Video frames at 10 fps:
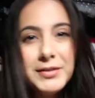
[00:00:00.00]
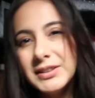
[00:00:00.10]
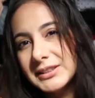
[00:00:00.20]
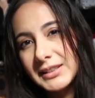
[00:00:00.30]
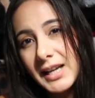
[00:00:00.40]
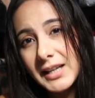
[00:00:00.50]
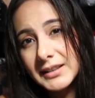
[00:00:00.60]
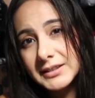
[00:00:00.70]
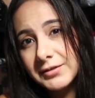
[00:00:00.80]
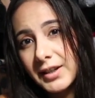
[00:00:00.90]
even today,
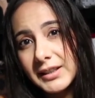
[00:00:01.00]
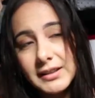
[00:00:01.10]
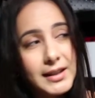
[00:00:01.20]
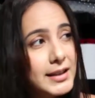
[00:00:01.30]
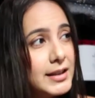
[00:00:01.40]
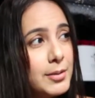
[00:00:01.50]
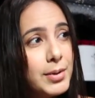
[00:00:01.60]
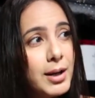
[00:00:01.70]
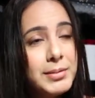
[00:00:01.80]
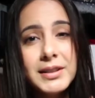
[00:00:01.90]
it's a Friday night and I'm
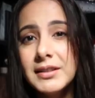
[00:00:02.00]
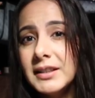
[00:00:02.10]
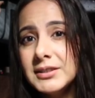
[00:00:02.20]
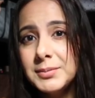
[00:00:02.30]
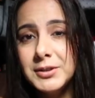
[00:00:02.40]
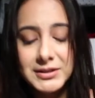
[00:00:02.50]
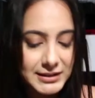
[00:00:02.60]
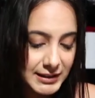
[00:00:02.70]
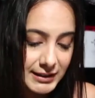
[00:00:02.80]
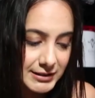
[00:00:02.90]
probably gonna end up
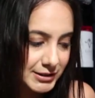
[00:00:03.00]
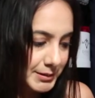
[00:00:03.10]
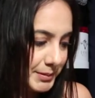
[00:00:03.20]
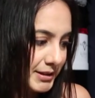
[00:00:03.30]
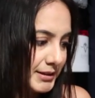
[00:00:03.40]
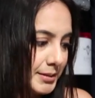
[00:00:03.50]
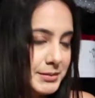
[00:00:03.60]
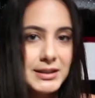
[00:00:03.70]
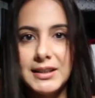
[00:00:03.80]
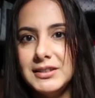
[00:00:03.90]
using these just because
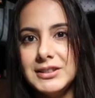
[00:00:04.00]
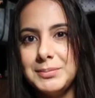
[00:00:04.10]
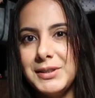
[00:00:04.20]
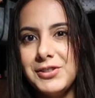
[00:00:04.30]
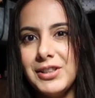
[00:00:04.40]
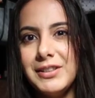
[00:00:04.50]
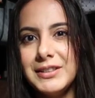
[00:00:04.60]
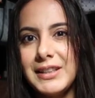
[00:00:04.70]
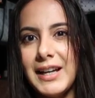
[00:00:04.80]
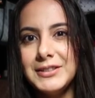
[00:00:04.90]
I'm gonna just be chill
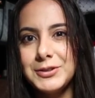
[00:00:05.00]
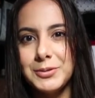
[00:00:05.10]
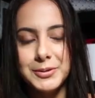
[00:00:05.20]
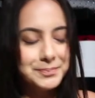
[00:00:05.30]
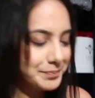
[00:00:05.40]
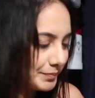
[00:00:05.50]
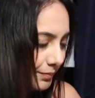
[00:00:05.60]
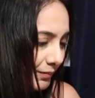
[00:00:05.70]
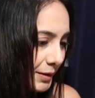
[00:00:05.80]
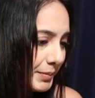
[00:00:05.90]
and casual.
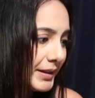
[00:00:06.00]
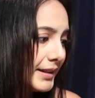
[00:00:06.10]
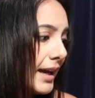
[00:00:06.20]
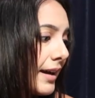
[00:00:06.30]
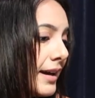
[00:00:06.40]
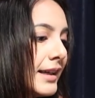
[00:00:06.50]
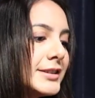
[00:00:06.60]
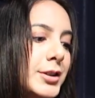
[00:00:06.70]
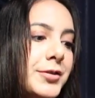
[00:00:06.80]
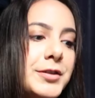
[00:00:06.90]
But yeah,
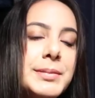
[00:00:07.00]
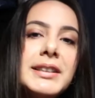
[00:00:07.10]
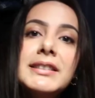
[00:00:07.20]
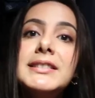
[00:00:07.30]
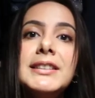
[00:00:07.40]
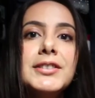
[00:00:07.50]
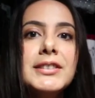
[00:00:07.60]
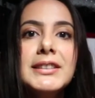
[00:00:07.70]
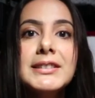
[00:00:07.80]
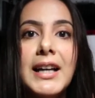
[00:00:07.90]
so if you've been
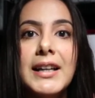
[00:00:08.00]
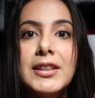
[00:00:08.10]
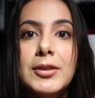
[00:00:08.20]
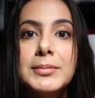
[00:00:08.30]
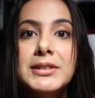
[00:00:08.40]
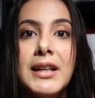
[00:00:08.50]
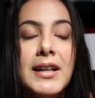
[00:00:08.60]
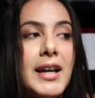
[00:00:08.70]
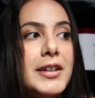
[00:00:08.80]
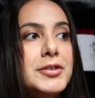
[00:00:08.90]
considering these items
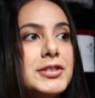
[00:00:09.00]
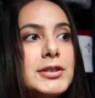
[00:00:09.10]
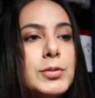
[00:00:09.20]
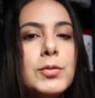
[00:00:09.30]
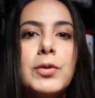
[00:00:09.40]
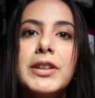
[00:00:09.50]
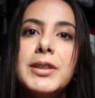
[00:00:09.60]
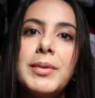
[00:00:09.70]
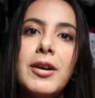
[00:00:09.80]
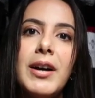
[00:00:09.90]
and you just were worried
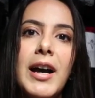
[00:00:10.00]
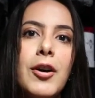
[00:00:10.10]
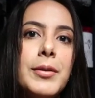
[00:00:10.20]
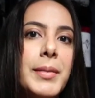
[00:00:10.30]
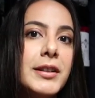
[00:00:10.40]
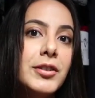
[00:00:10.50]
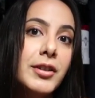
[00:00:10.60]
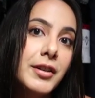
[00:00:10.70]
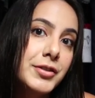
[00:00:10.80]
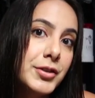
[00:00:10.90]
about how it might
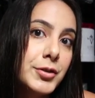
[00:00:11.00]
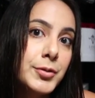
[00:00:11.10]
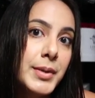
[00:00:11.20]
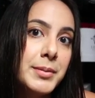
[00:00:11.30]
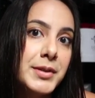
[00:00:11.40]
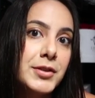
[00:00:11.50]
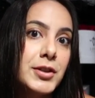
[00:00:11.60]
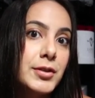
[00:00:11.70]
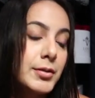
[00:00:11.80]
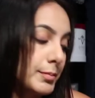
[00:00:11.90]
look on you, maybe
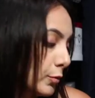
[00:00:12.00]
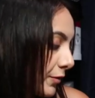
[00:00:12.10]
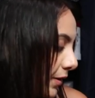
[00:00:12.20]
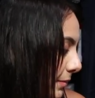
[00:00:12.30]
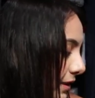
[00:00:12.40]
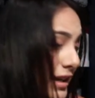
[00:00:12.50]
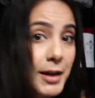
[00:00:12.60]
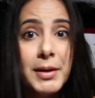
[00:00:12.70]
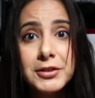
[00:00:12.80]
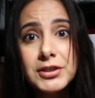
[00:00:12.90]
you're more feminine.
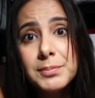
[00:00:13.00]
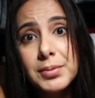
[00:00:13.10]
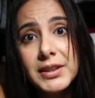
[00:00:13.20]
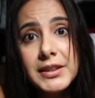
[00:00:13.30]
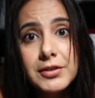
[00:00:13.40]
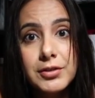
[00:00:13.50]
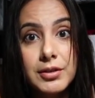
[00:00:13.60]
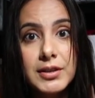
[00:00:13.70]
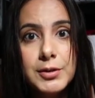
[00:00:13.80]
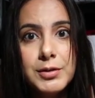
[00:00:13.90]
I'm actually pretty
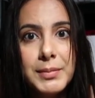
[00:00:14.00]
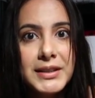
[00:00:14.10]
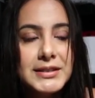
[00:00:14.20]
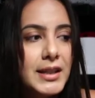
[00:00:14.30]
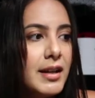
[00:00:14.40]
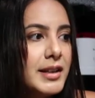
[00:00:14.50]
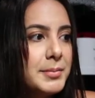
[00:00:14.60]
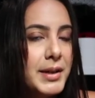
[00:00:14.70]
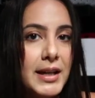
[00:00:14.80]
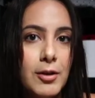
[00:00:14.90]
girly with my style, like
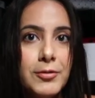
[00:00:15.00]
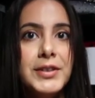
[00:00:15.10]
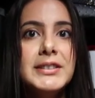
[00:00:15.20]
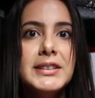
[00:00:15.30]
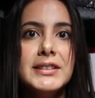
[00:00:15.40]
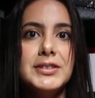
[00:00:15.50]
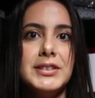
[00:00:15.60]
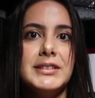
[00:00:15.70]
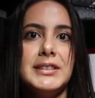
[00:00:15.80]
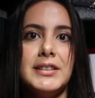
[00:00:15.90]
my outfits, like as you
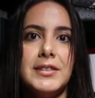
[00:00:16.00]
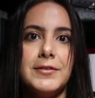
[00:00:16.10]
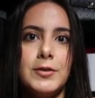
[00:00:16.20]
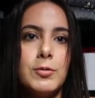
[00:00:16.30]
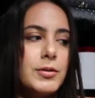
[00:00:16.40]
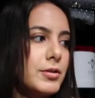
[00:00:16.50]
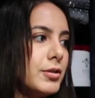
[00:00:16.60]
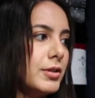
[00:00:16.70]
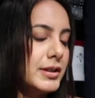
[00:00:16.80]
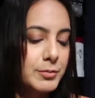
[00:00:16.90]
can see, like
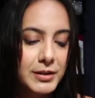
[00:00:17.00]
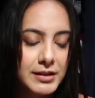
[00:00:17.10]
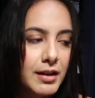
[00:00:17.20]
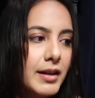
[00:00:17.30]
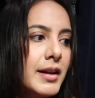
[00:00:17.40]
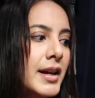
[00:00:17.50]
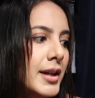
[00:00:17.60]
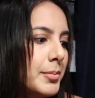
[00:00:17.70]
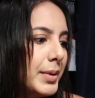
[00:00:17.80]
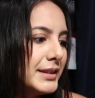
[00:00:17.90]
floral and whatnot,
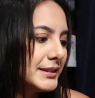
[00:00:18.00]
but